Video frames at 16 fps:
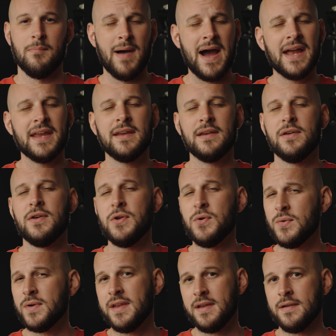Buying
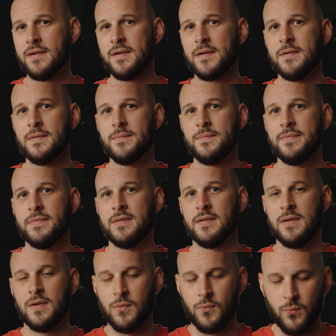new gear
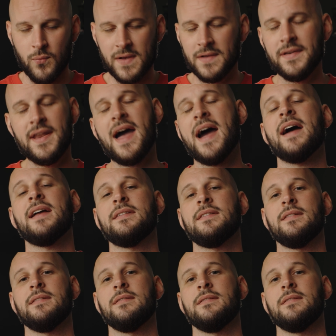will not